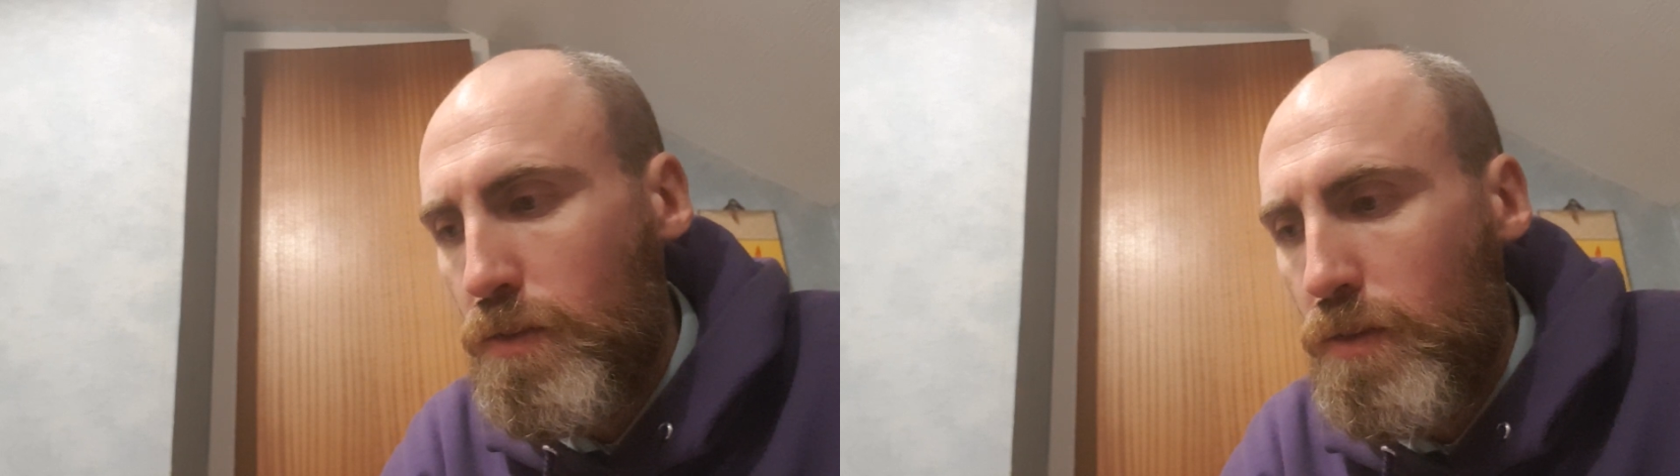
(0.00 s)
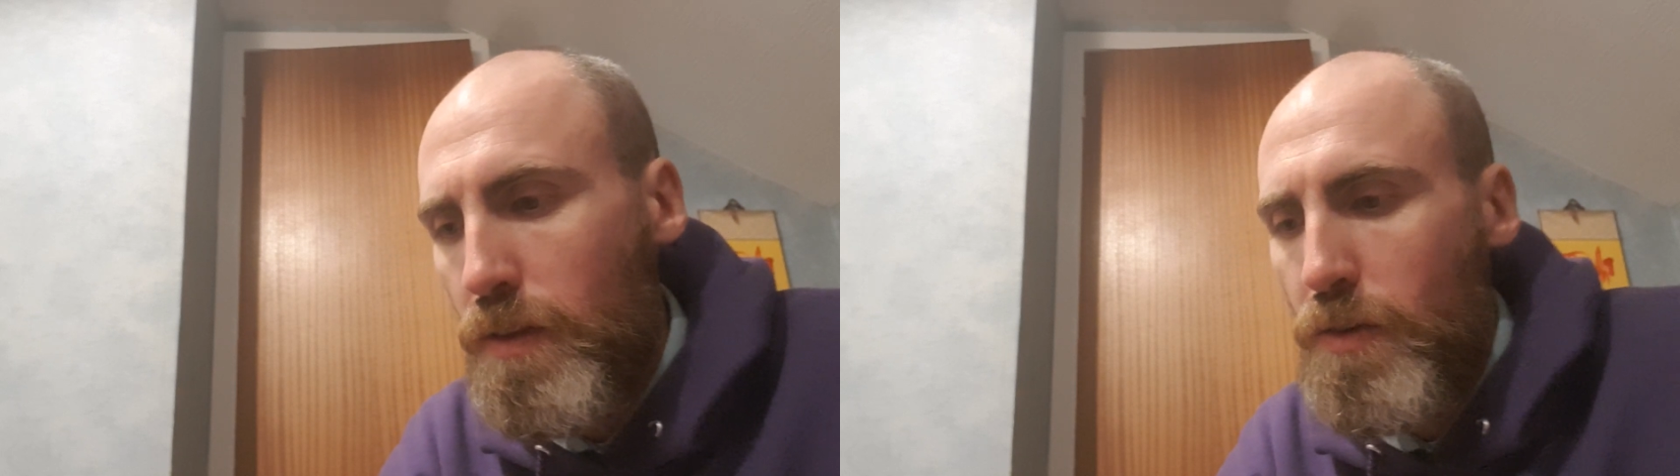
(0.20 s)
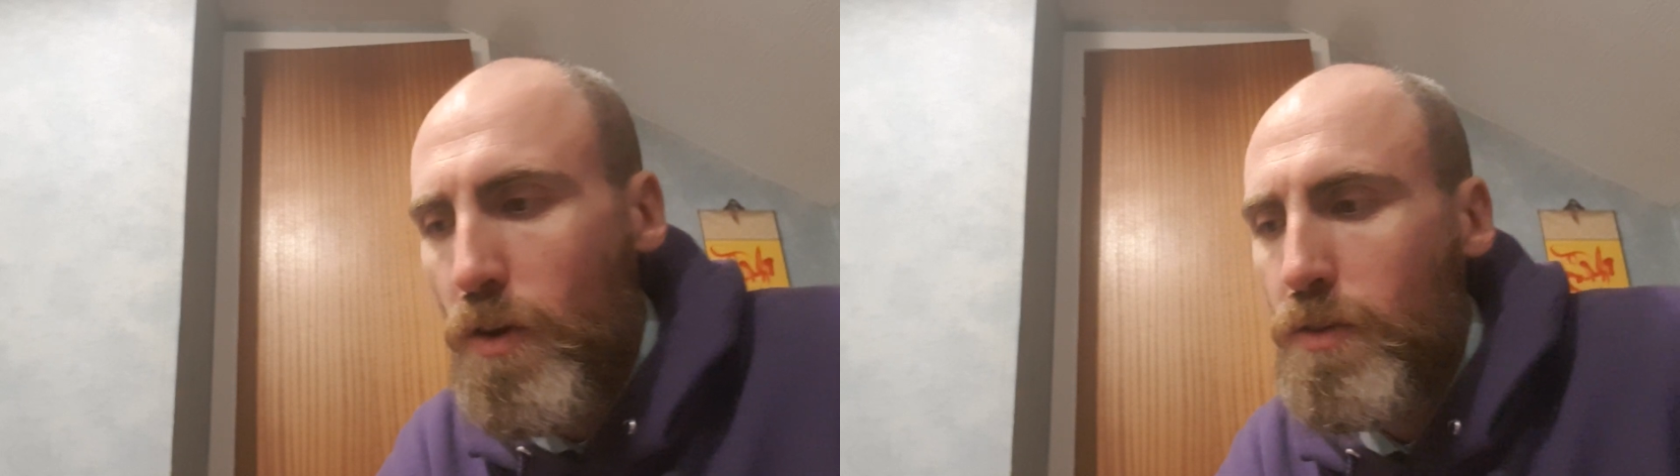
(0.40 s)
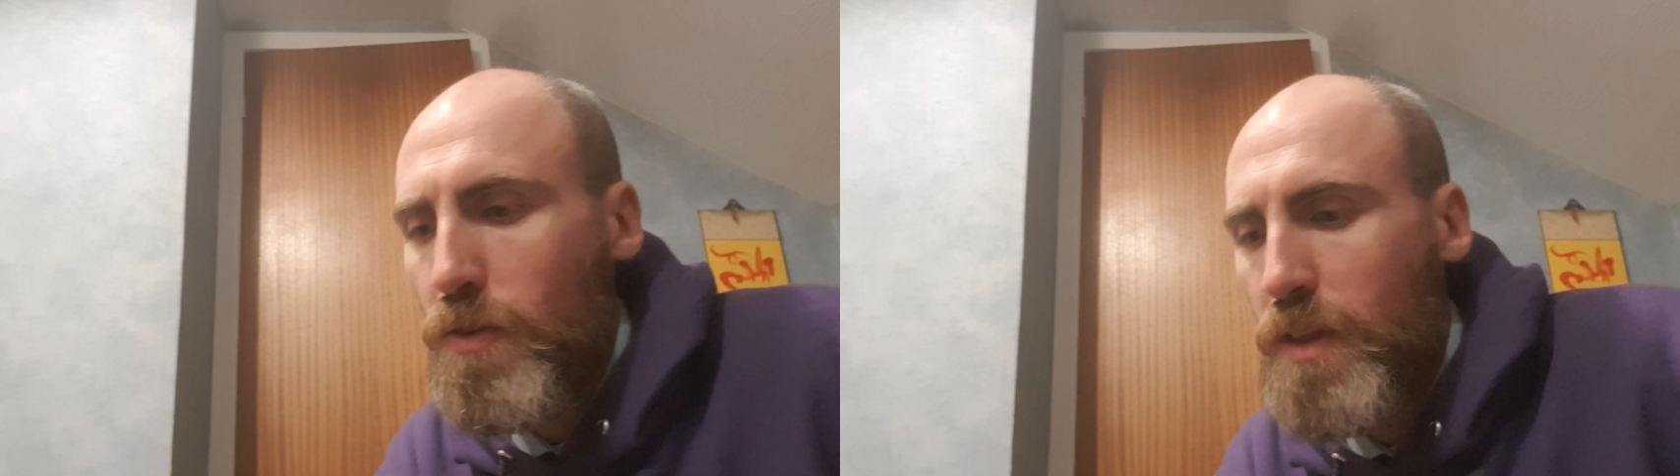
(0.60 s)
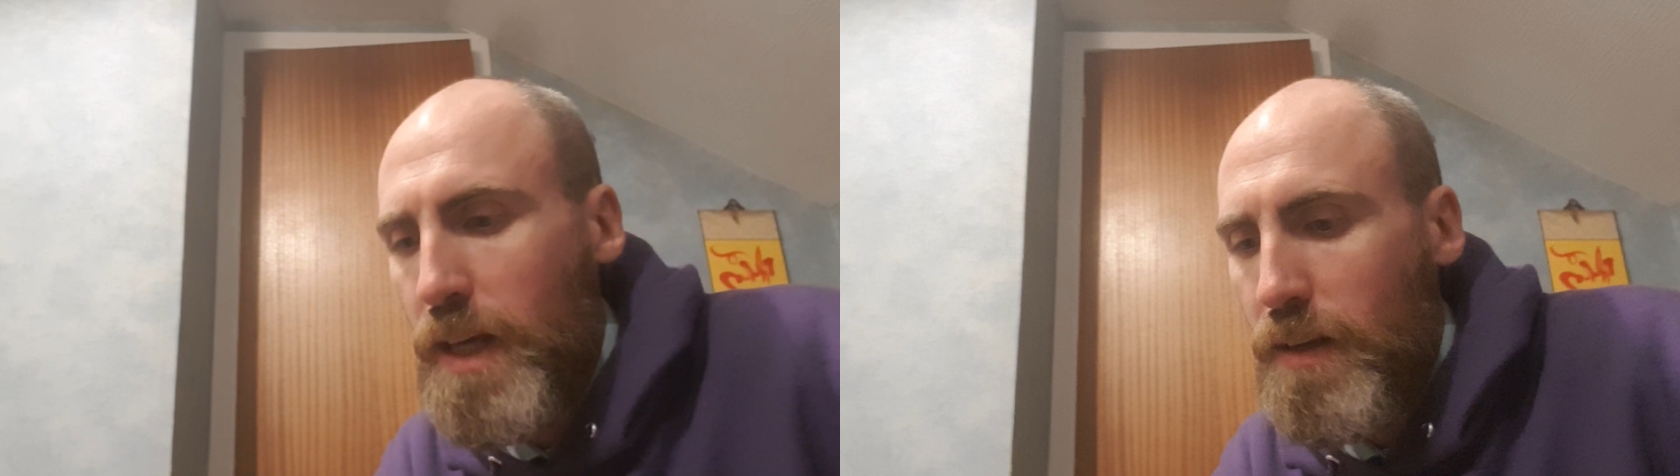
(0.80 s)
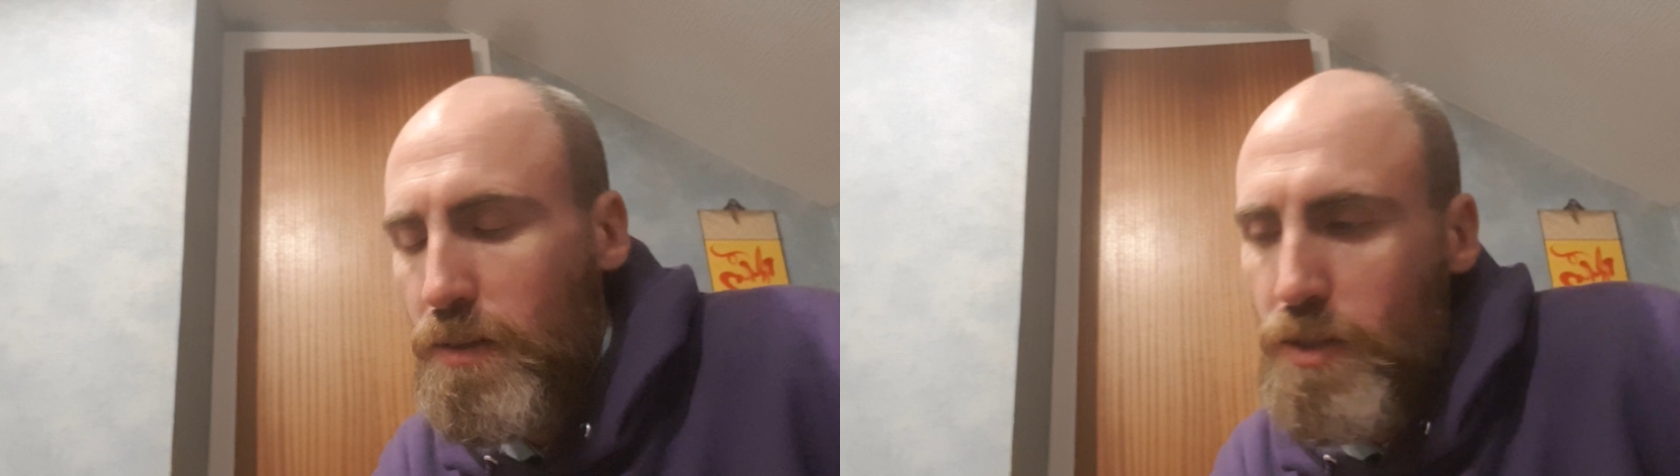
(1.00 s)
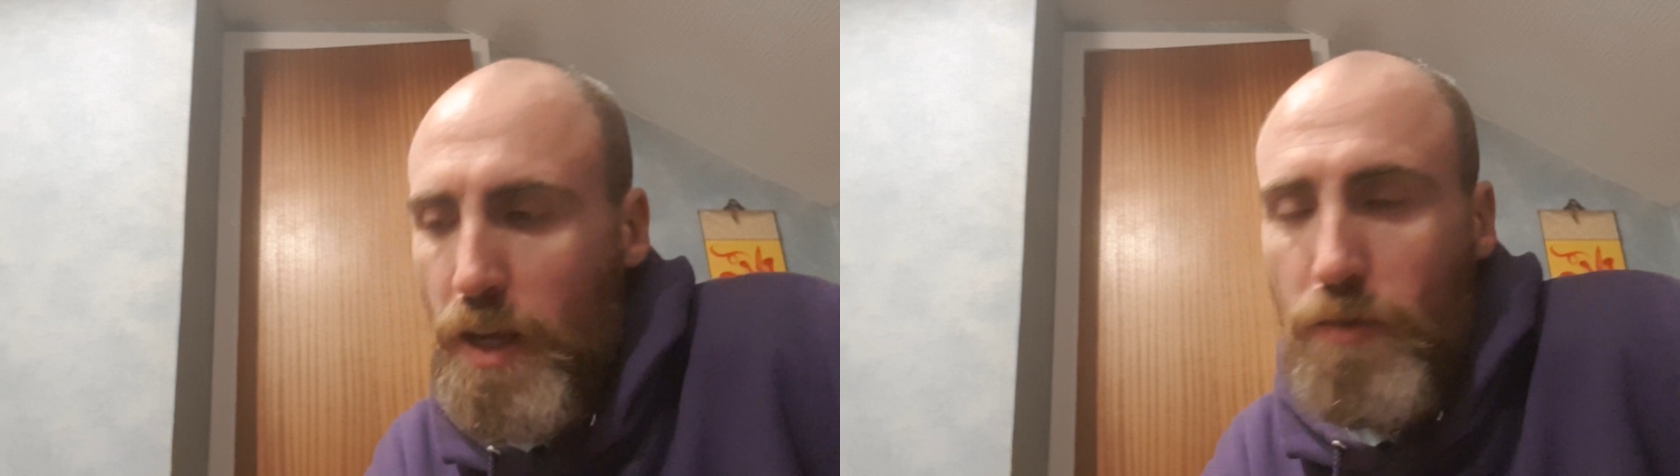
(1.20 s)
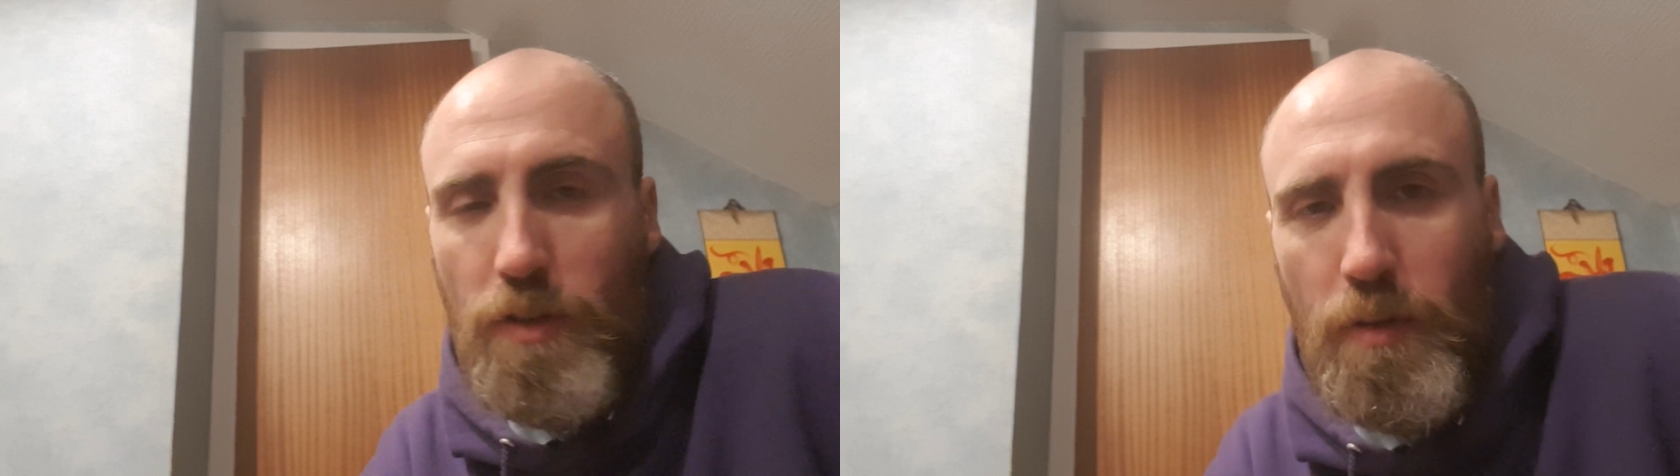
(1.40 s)
they're not doing that
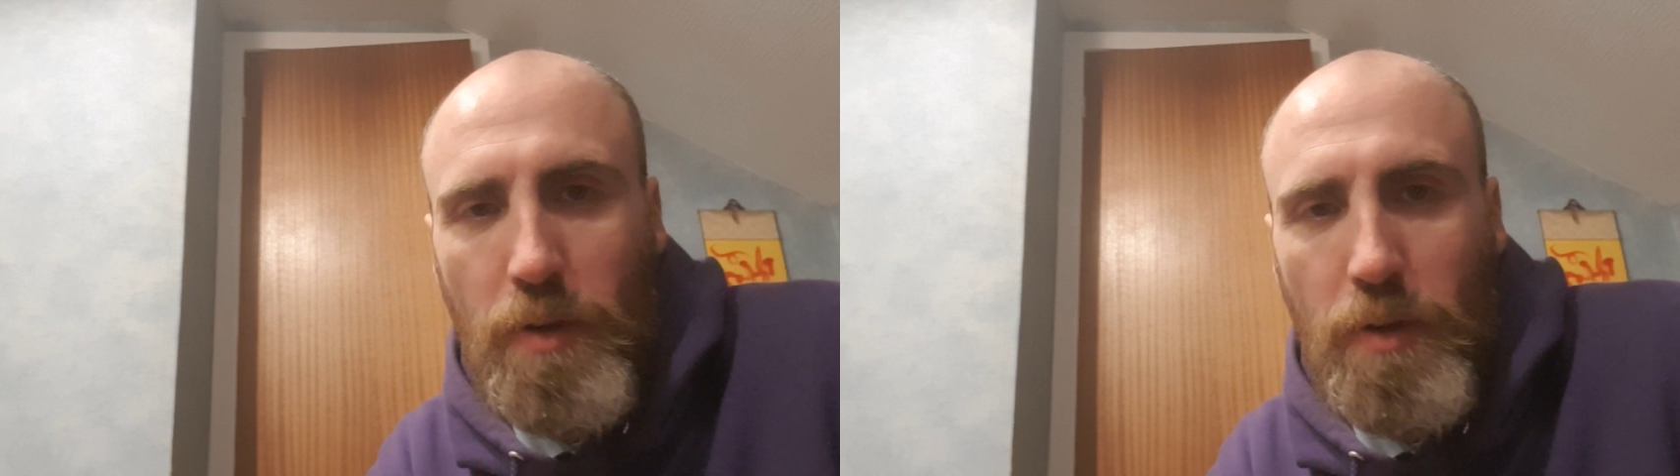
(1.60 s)
genuinely